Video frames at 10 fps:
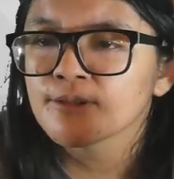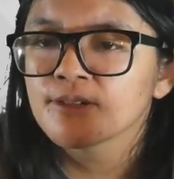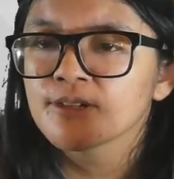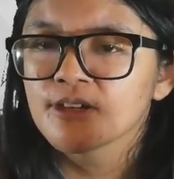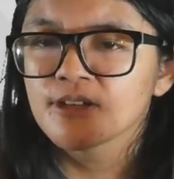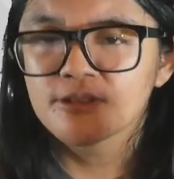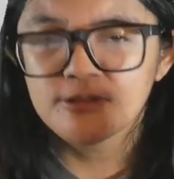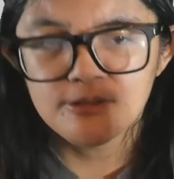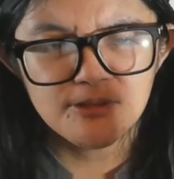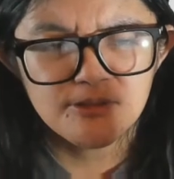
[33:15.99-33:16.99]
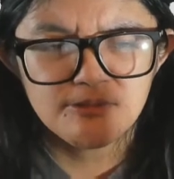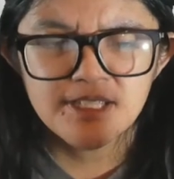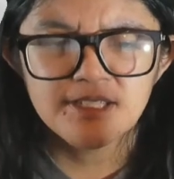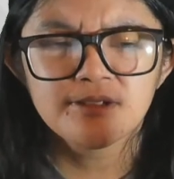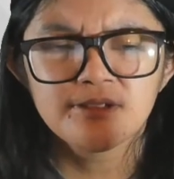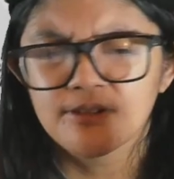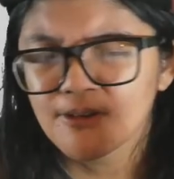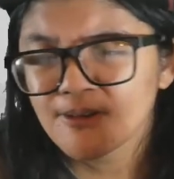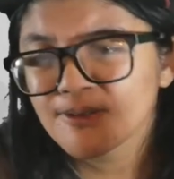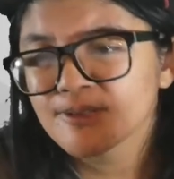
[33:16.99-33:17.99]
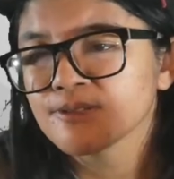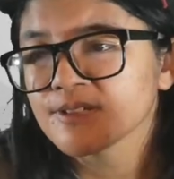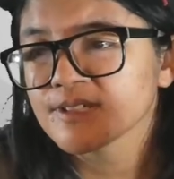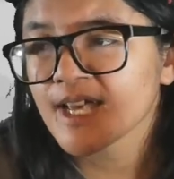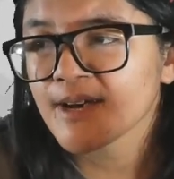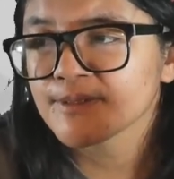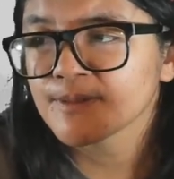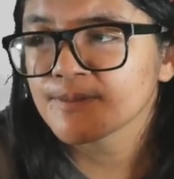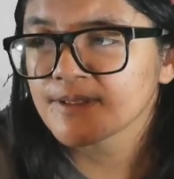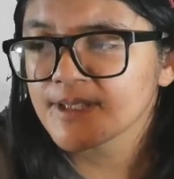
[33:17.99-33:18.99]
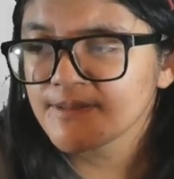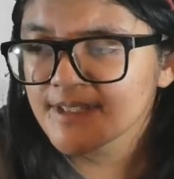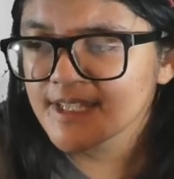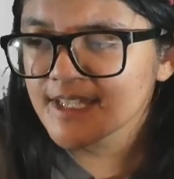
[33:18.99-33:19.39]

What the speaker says: to reach your goals. You just have to believe in it.